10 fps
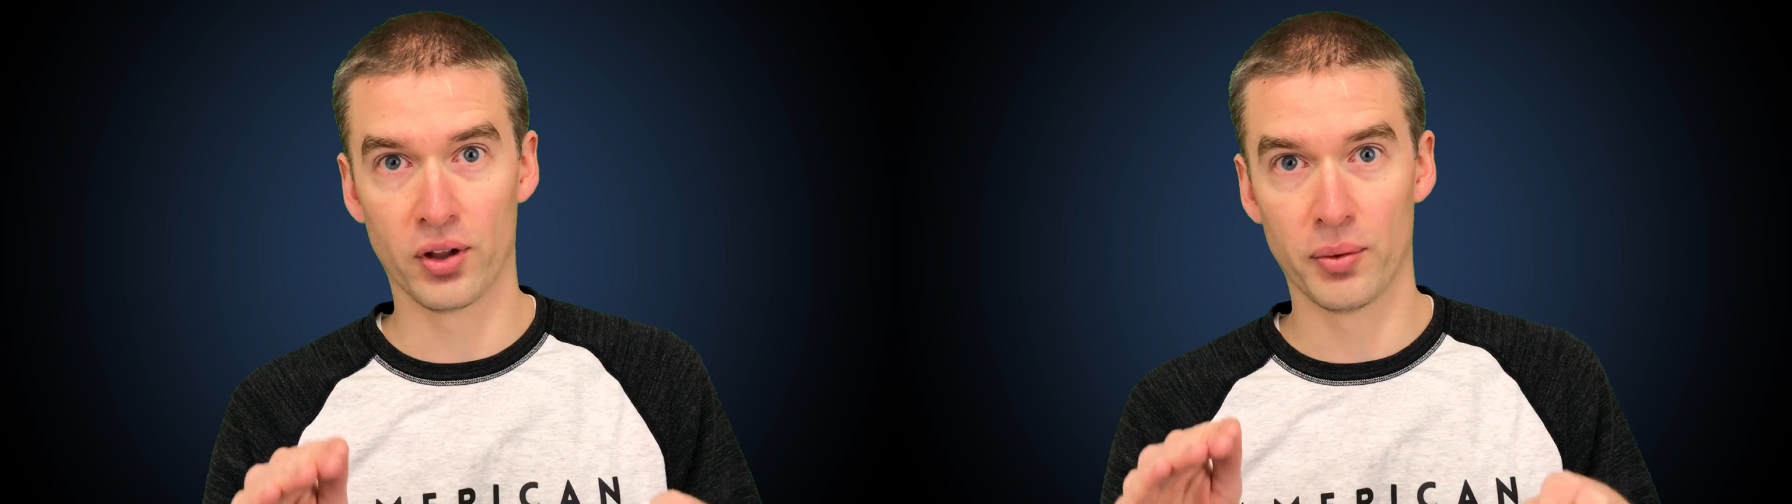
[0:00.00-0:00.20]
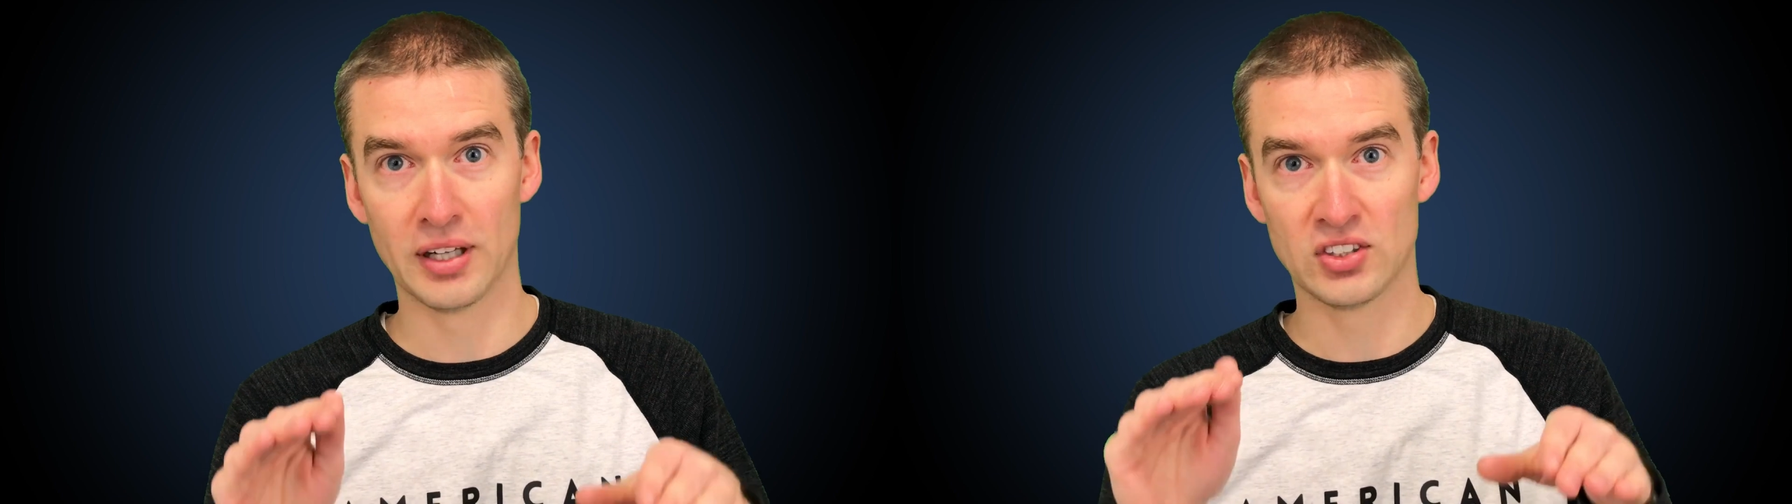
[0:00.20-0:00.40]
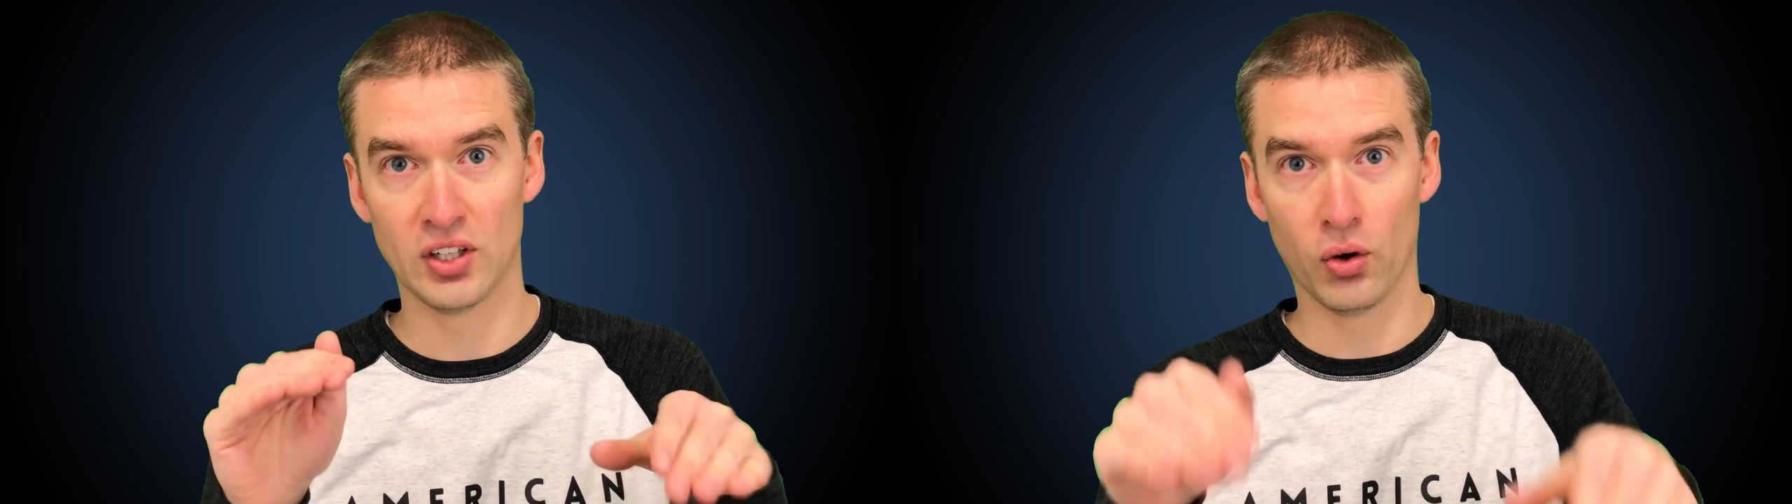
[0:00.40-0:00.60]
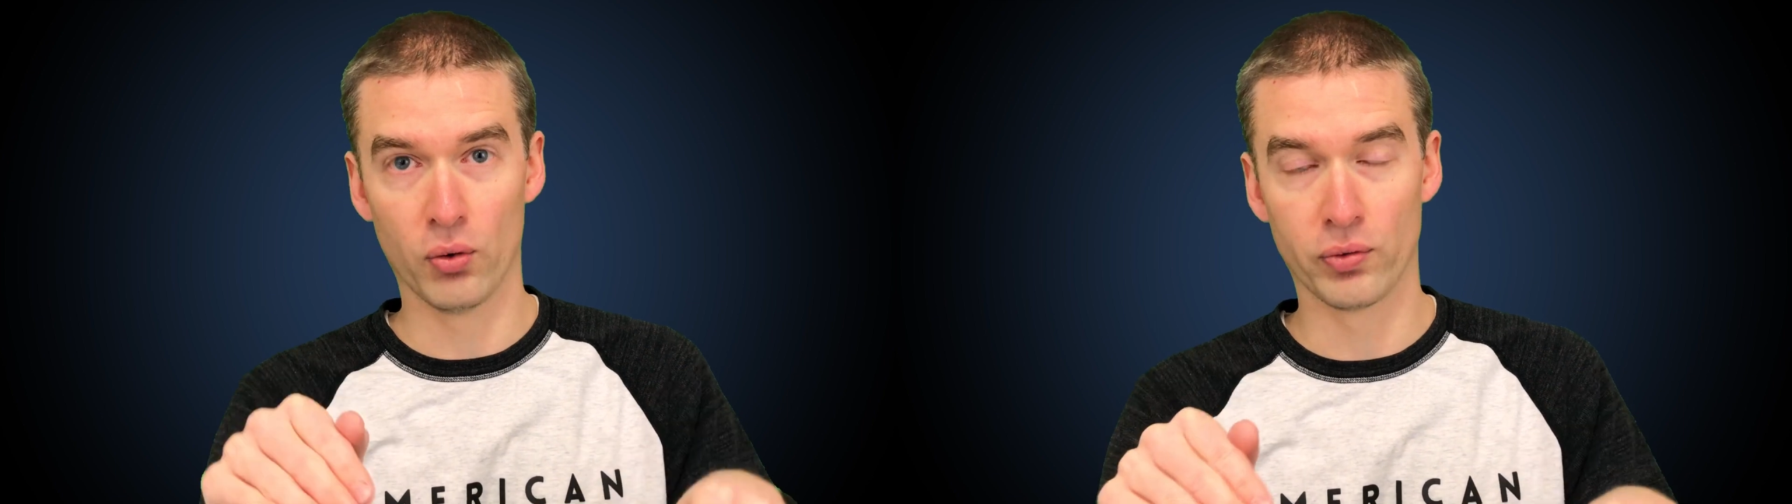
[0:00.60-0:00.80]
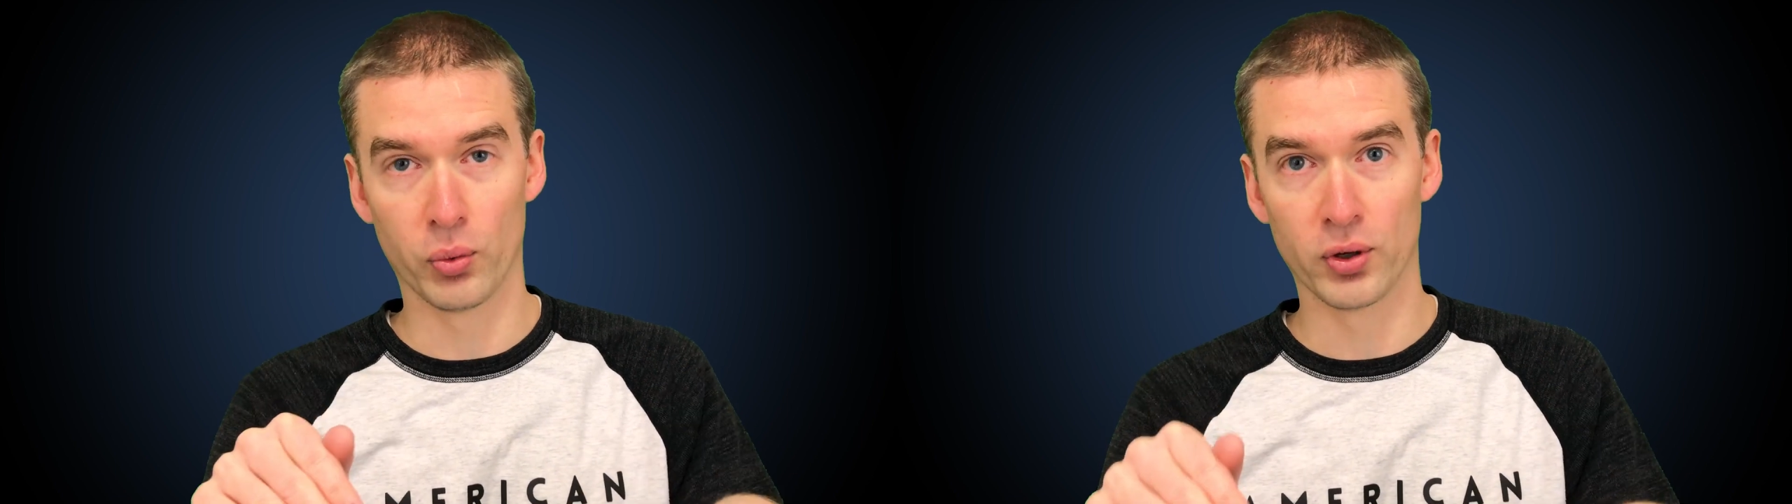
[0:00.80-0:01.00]
otherwise I'd
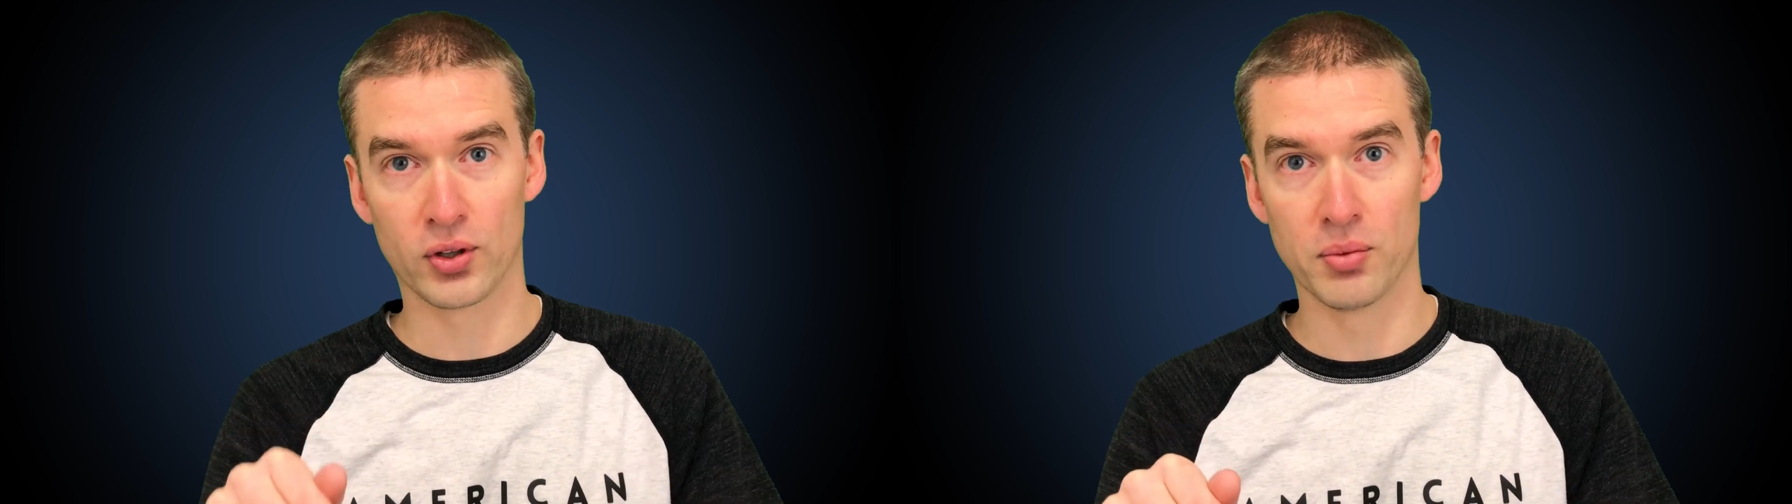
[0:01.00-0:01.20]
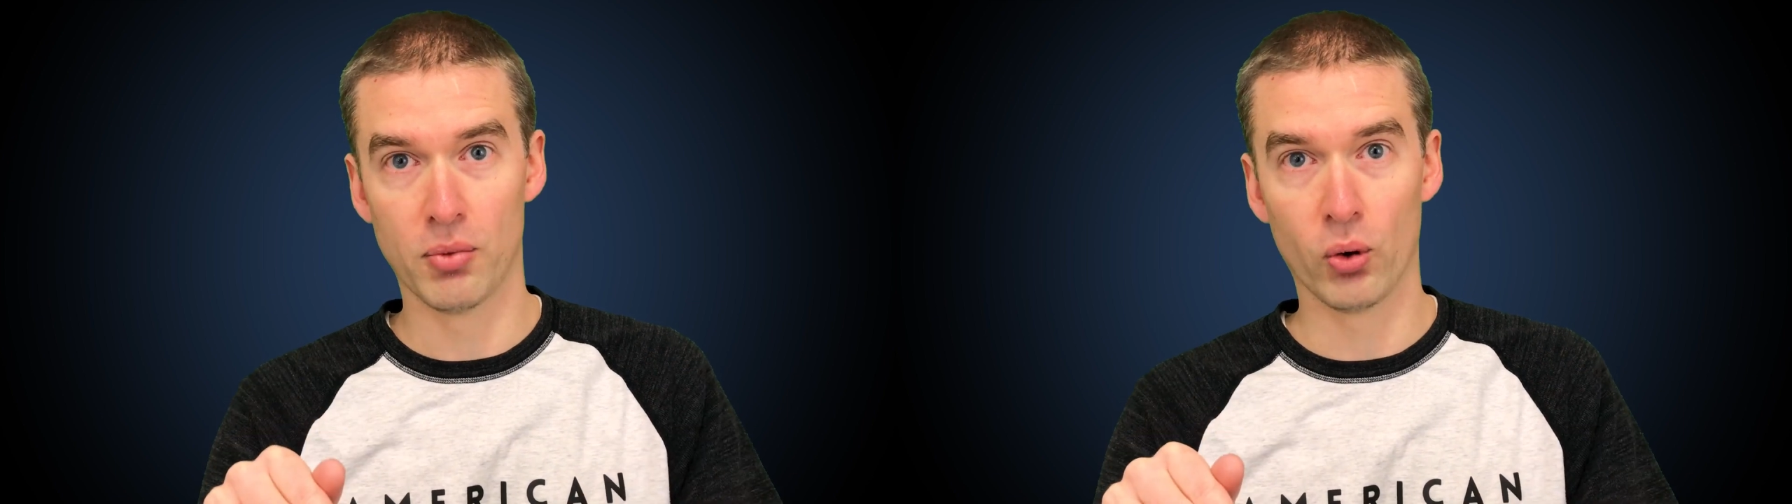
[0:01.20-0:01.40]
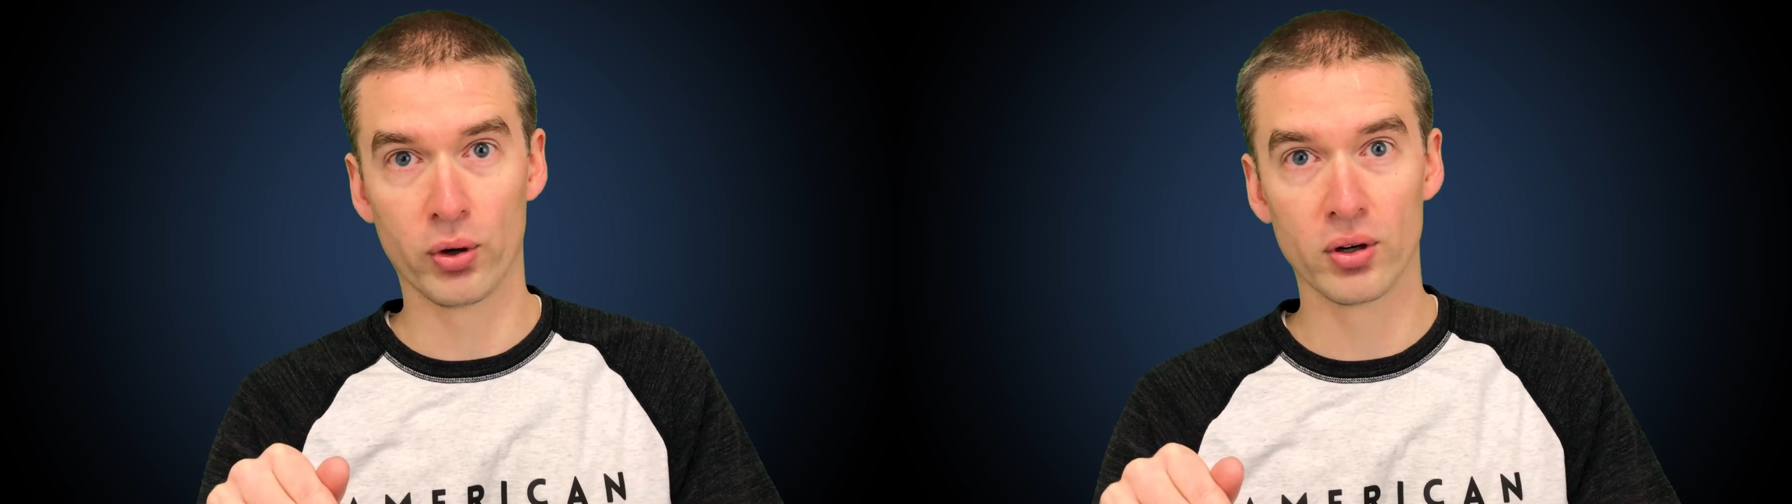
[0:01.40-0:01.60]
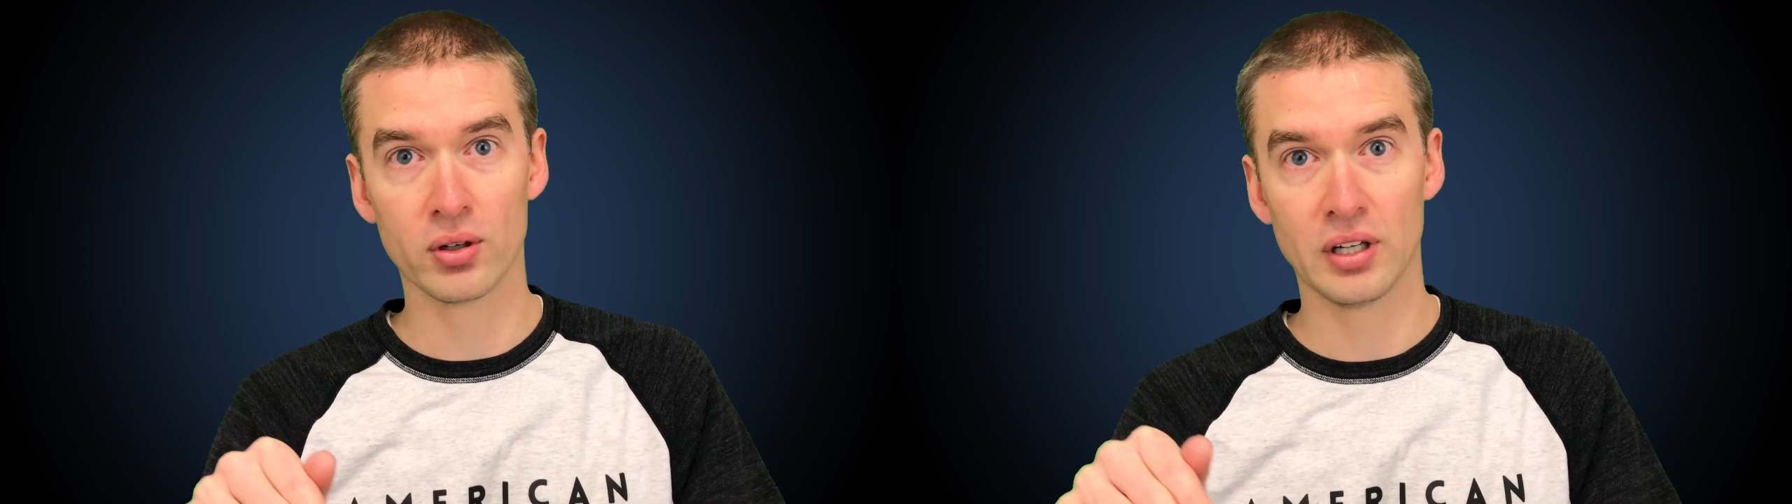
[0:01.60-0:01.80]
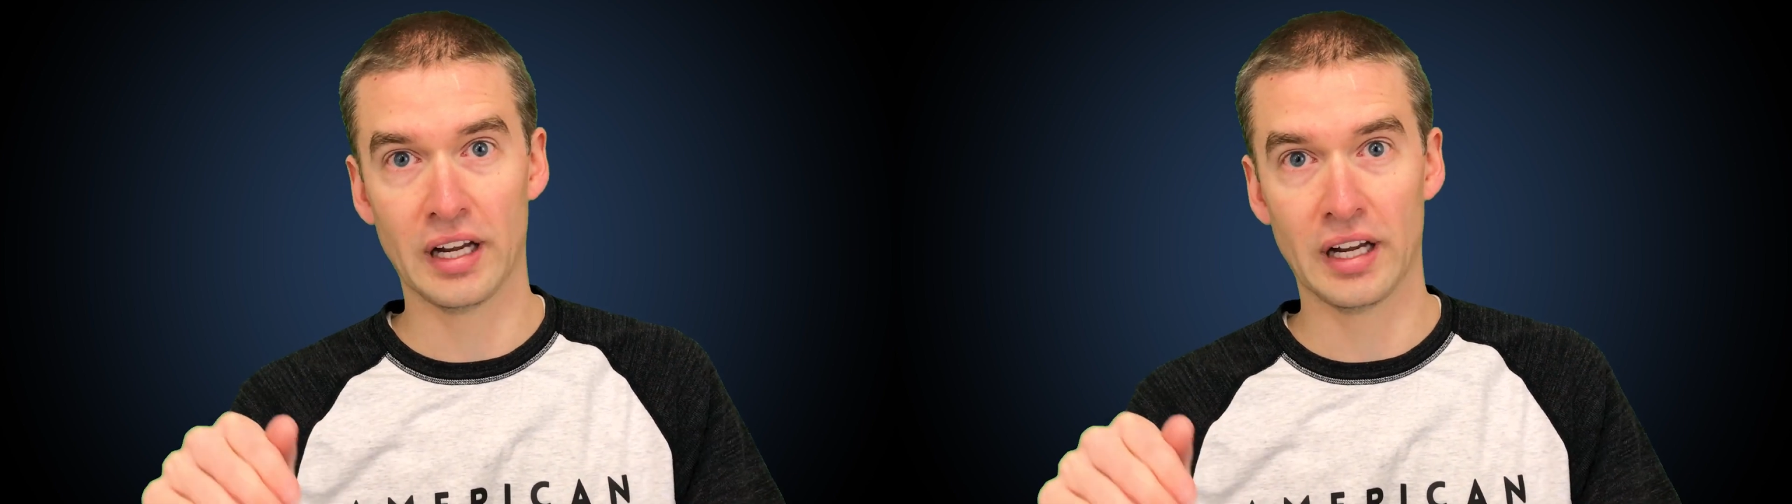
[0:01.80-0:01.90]
overwork the motor